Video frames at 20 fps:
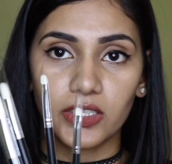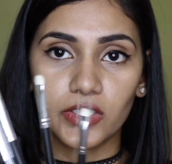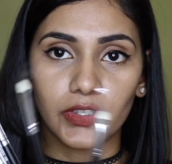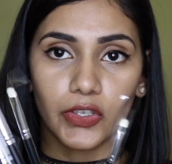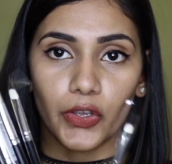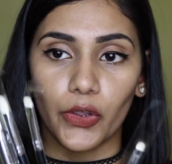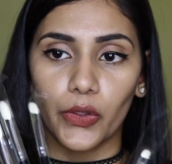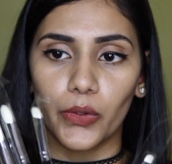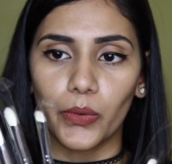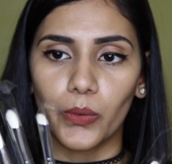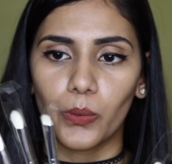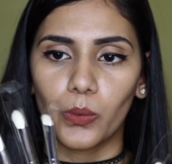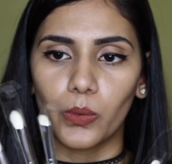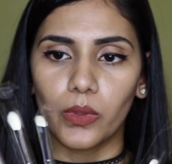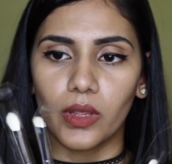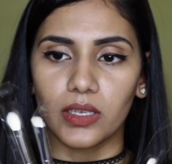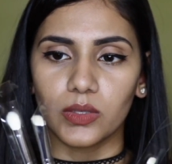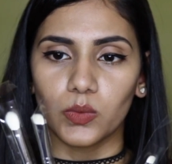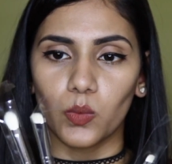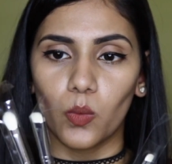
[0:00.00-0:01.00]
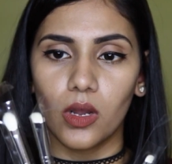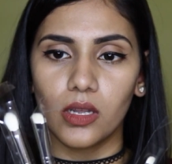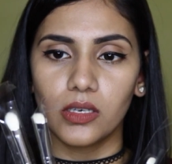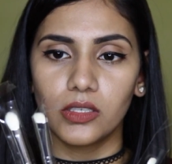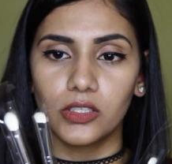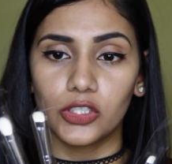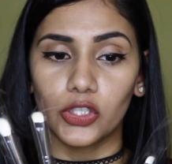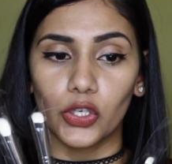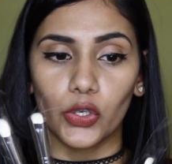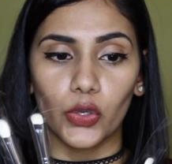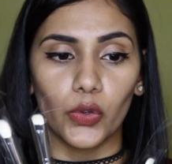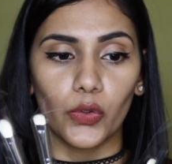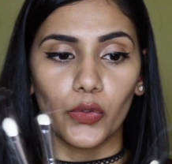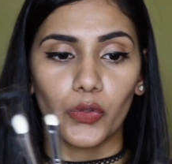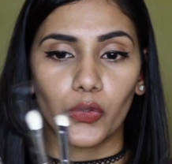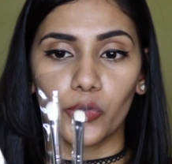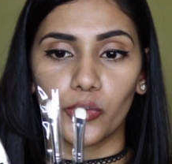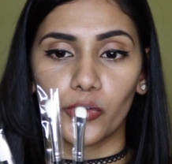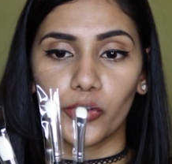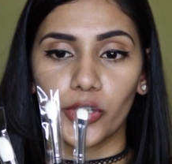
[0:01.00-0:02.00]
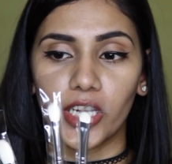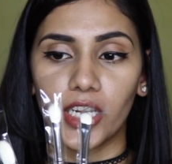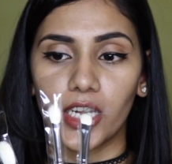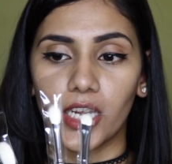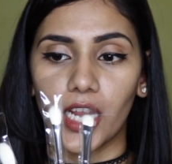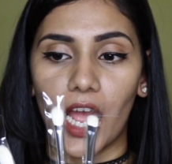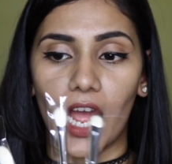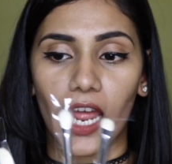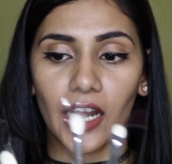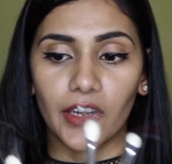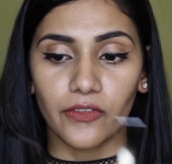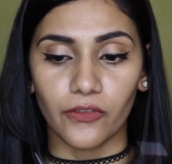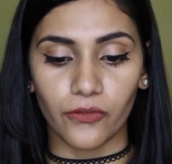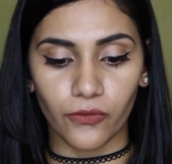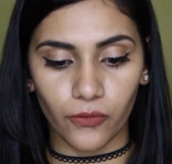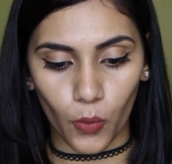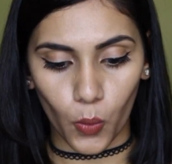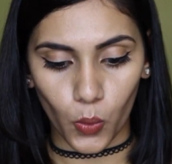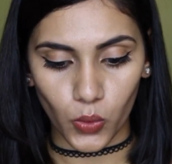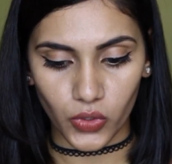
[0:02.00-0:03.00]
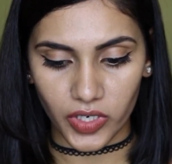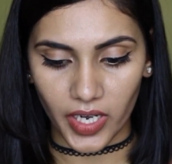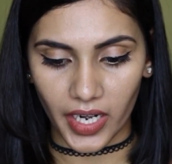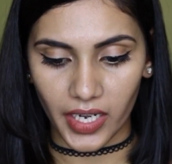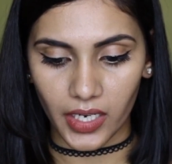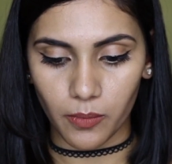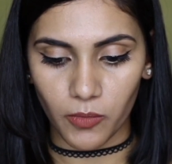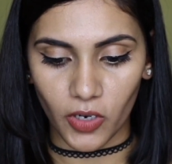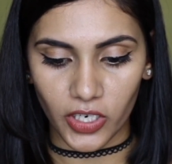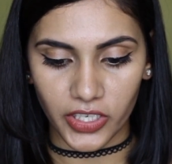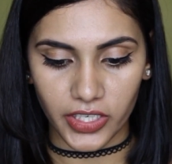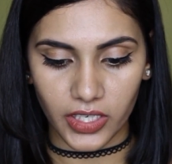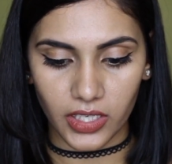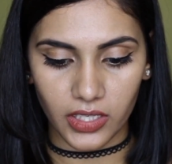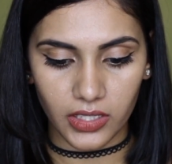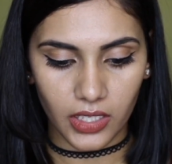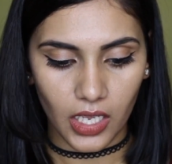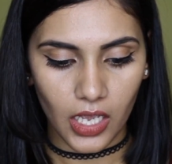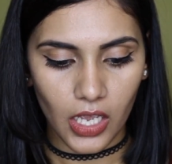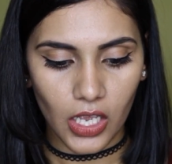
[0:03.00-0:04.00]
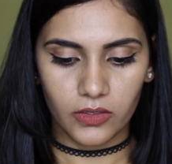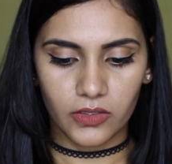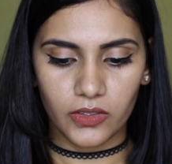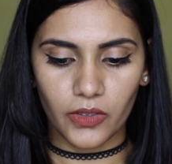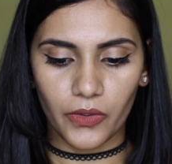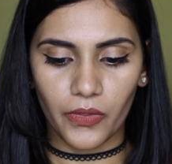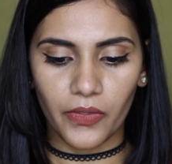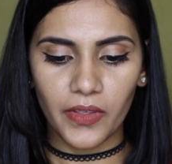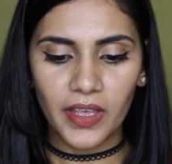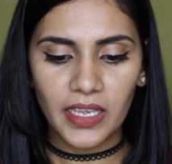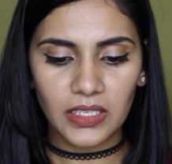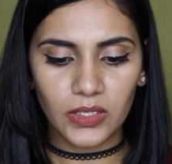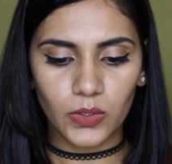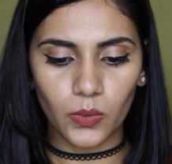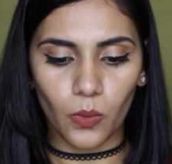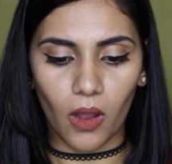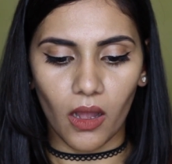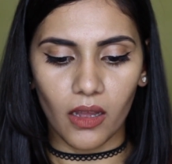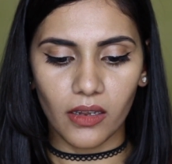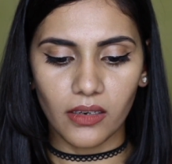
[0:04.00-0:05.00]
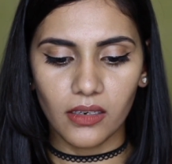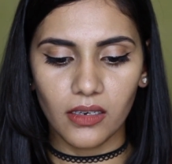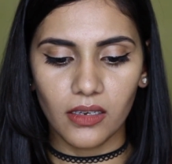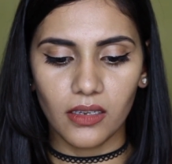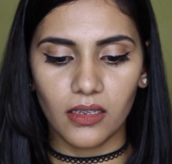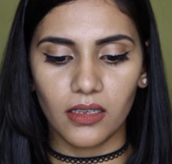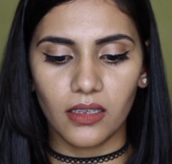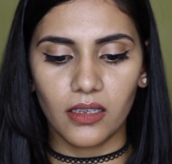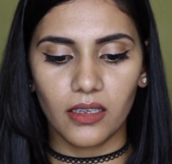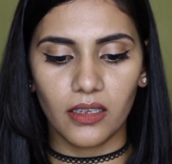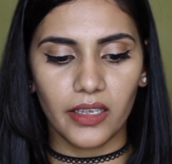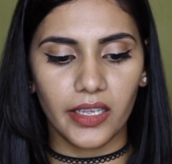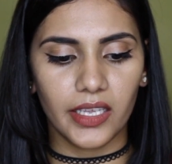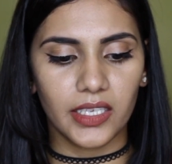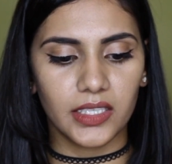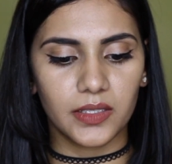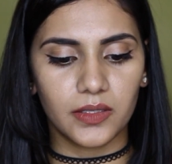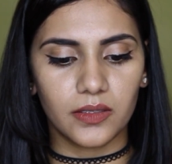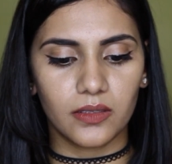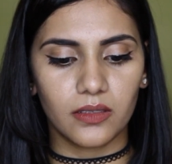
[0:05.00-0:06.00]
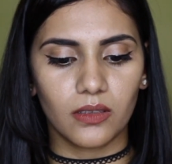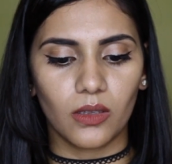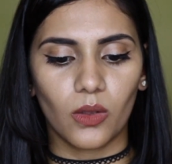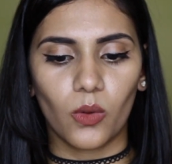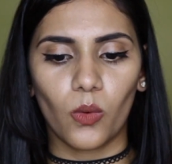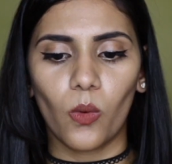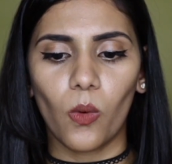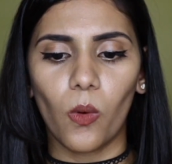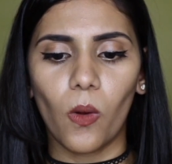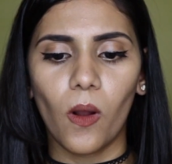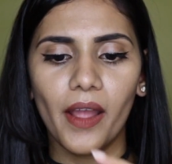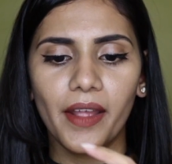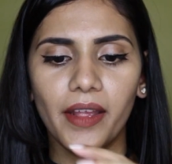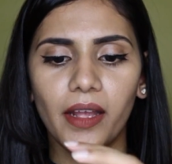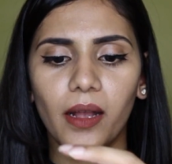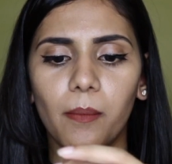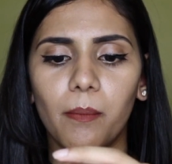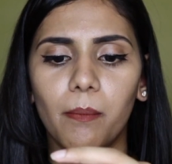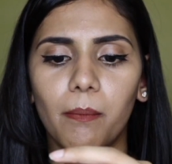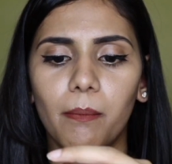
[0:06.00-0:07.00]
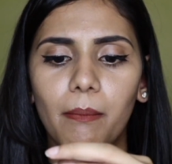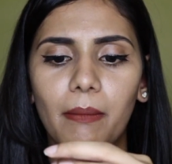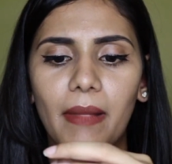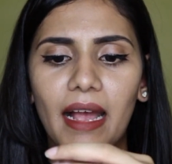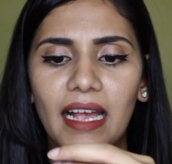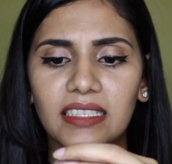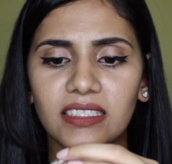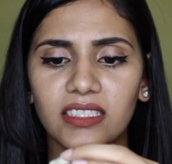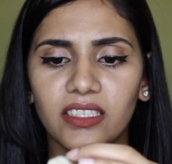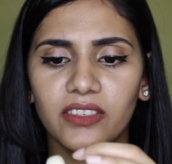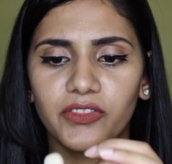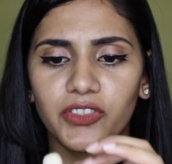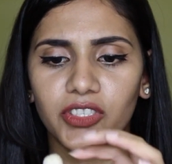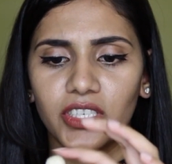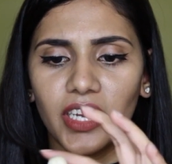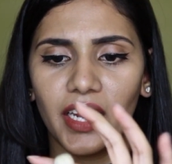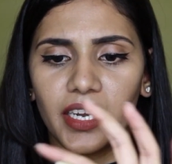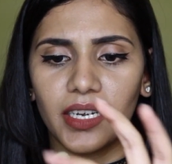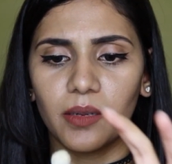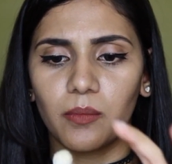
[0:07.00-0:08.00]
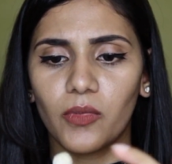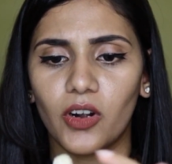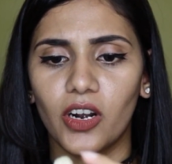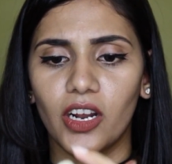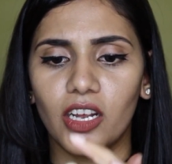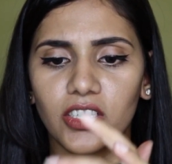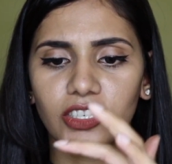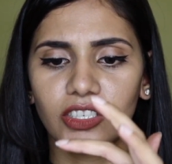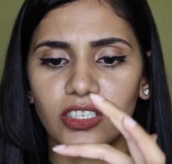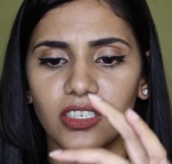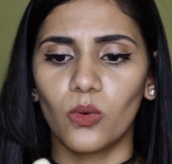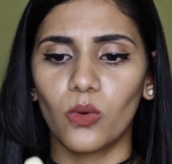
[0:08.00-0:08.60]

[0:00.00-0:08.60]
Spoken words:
So there's 1, 2, 3 and 4 shader brushes. So this one is quite a massive shader brush.